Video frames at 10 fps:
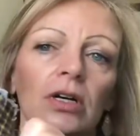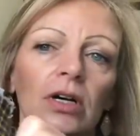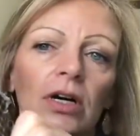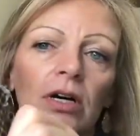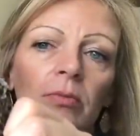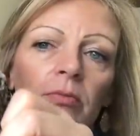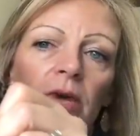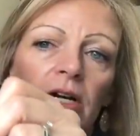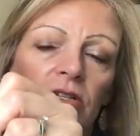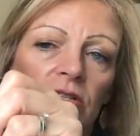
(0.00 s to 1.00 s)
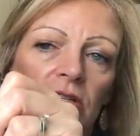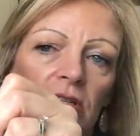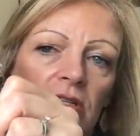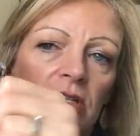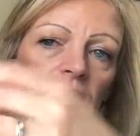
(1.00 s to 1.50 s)
um, I just did
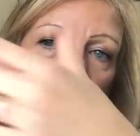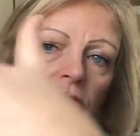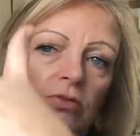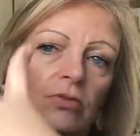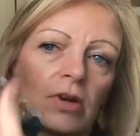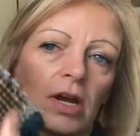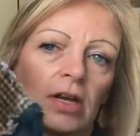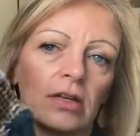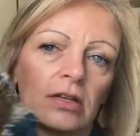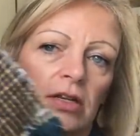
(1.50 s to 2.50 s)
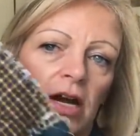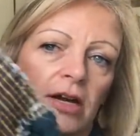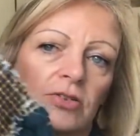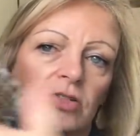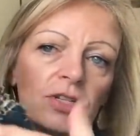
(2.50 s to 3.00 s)
a stitch, right? A
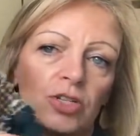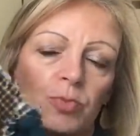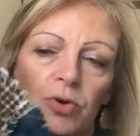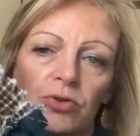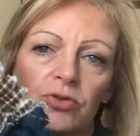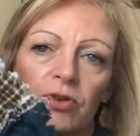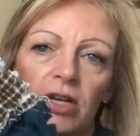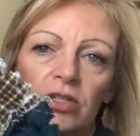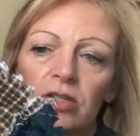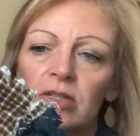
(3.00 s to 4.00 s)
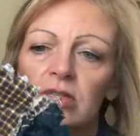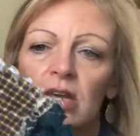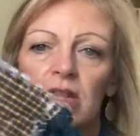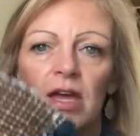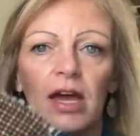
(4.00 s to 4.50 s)
diagonal stitch both directions.
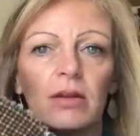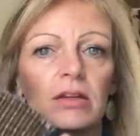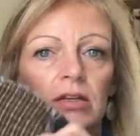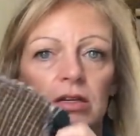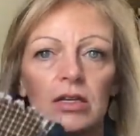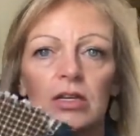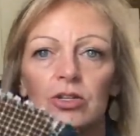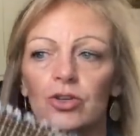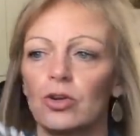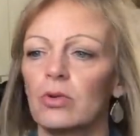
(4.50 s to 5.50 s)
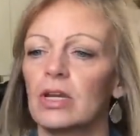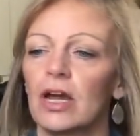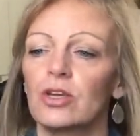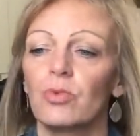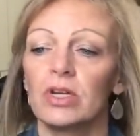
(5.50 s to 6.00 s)
And that is your, now
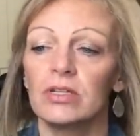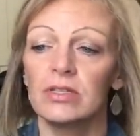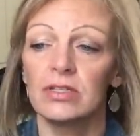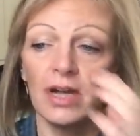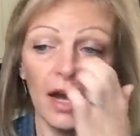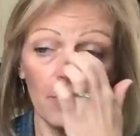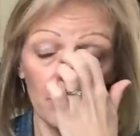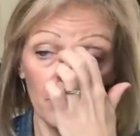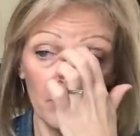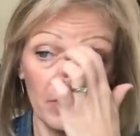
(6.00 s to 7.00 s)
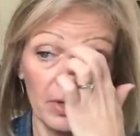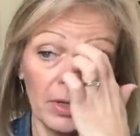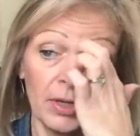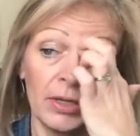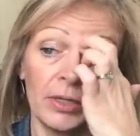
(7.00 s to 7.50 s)
you wanna stop
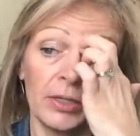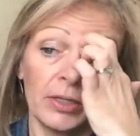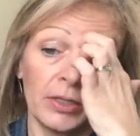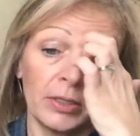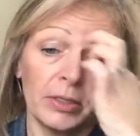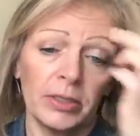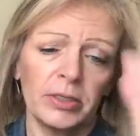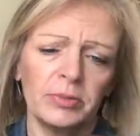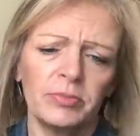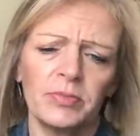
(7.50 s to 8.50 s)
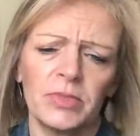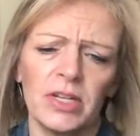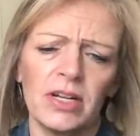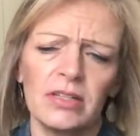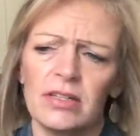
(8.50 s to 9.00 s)
um,
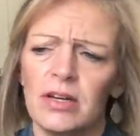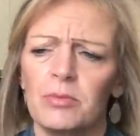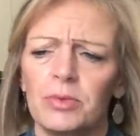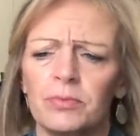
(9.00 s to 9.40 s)
did I stop?